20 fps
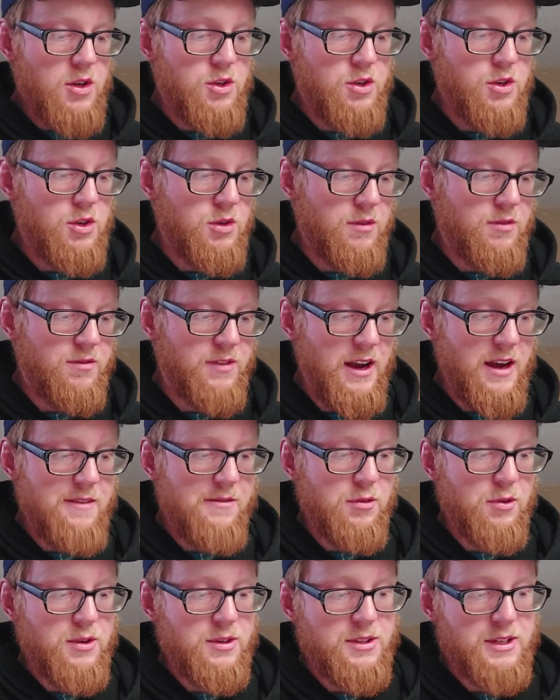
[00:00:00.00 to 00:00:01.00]
"Do you
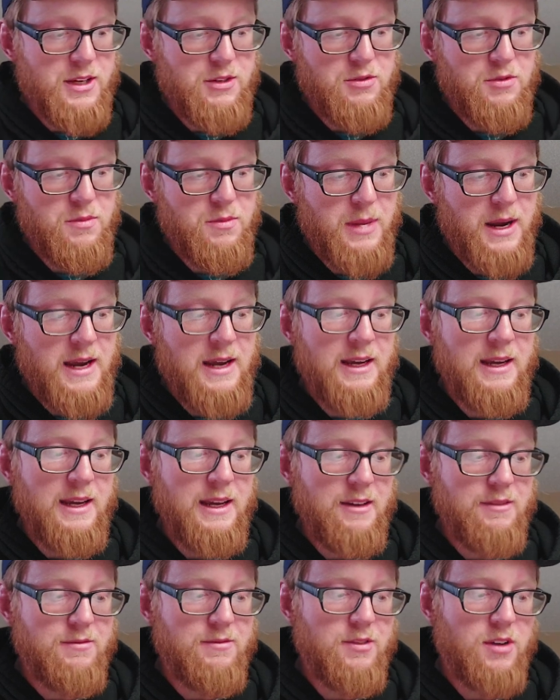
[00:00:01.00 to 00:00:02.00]
favor a central
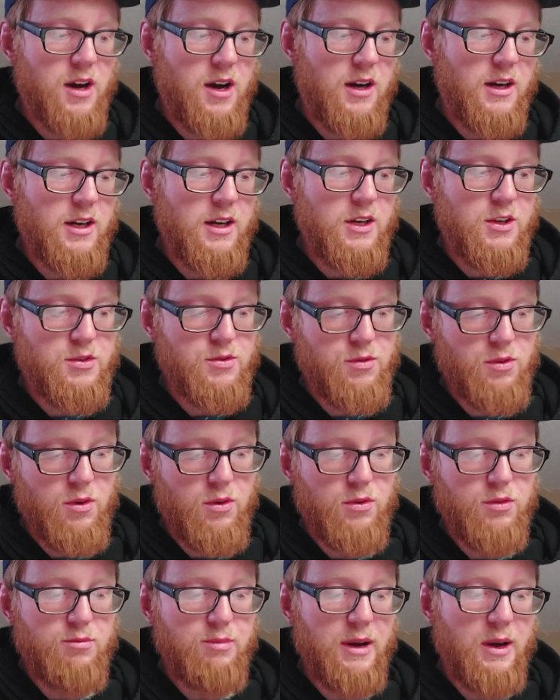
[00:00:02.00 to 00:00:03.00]
bank if not
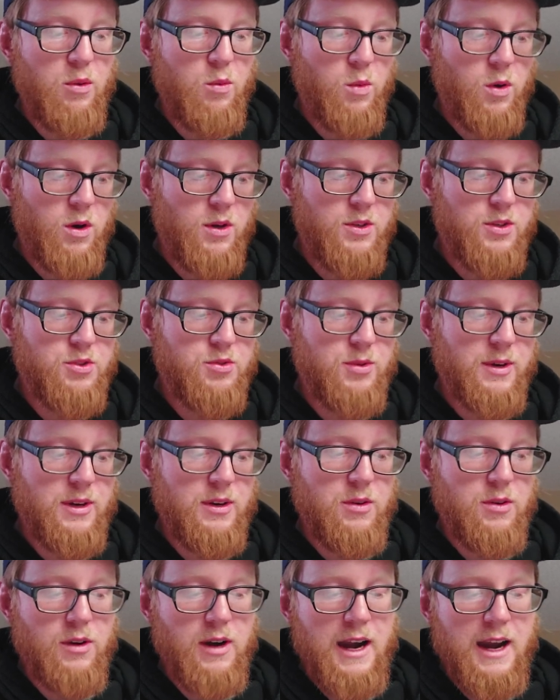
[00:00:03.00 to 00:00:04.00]
controlled by Wall
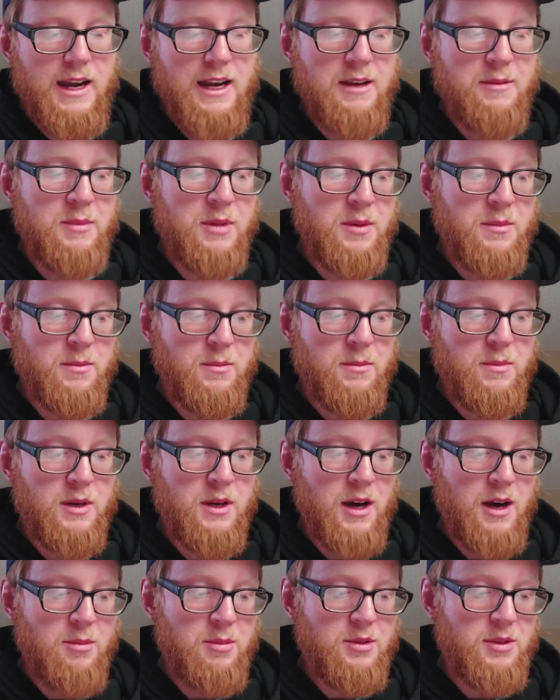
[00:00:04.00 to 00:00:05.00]
Street or any m
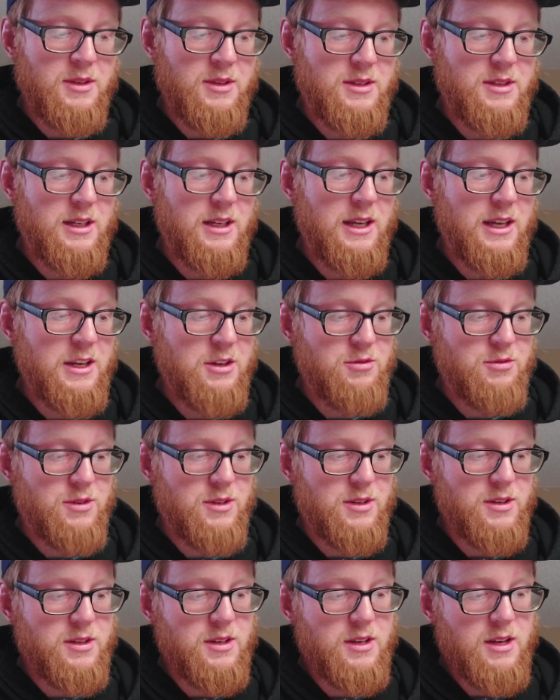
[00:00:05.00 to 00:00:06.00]
monopolistic
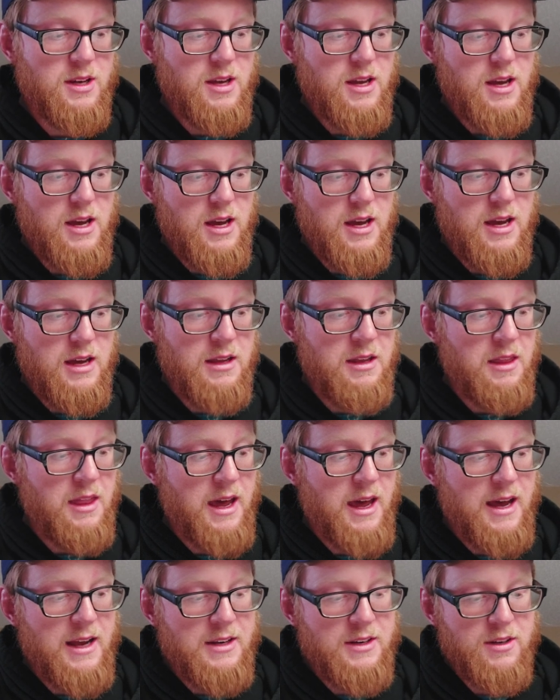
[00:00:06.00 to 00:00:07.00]
interest?" And
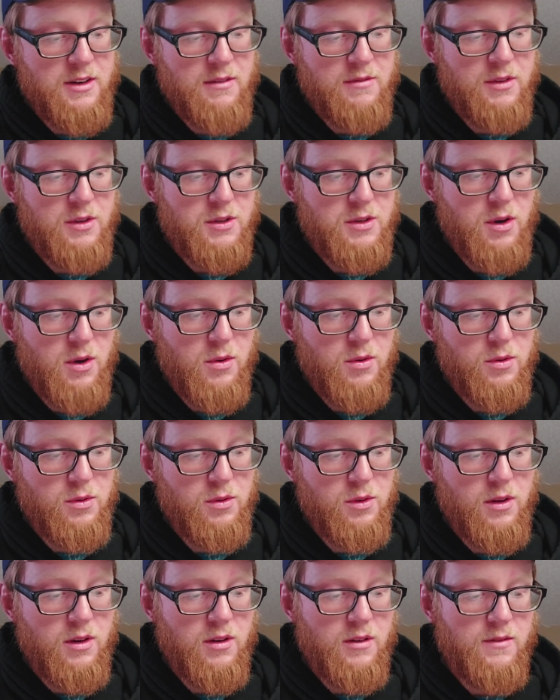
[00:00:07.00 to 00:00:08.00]
that of the
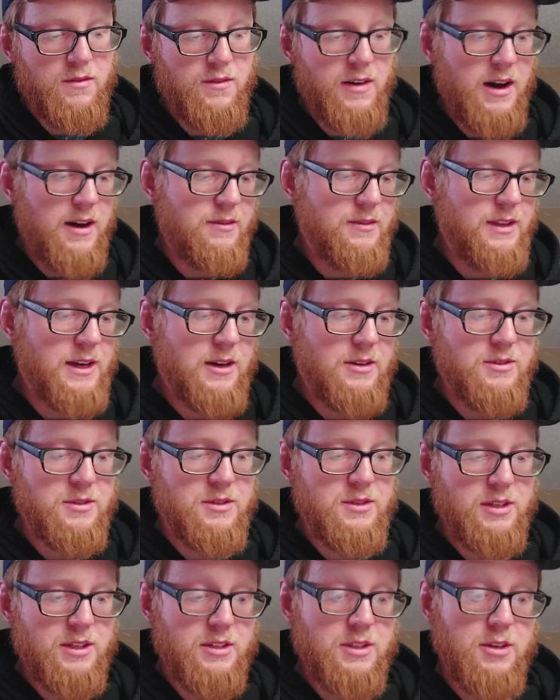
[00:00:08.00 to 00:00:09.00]
total of five
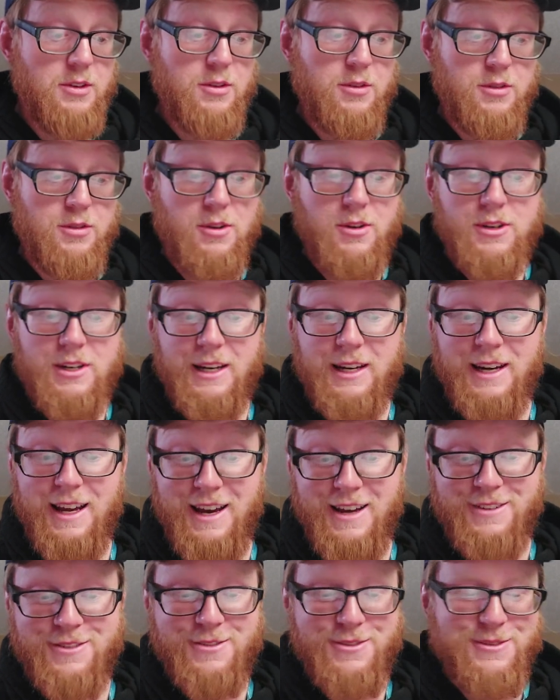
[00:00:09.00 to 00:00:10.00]
thousand six hundred thirteen
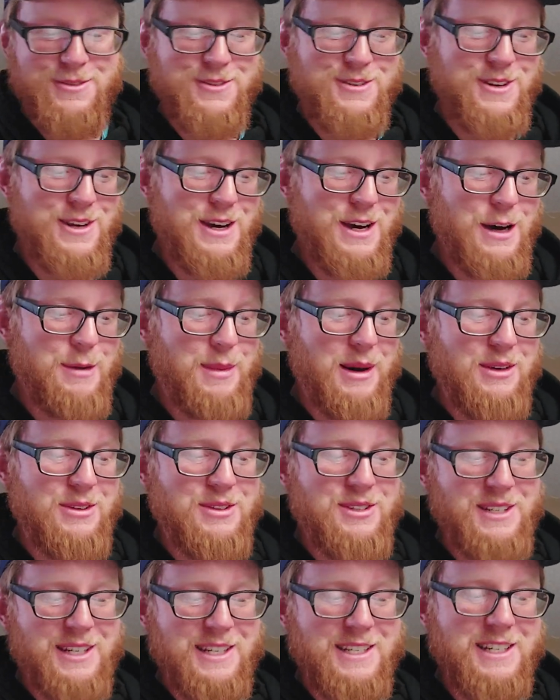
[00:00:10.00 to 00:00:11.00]
answers,
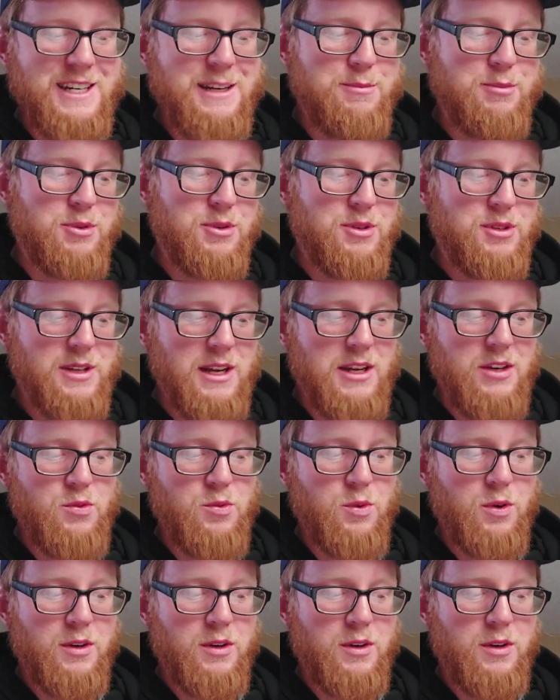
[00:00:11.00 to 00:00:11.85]
about sixty percent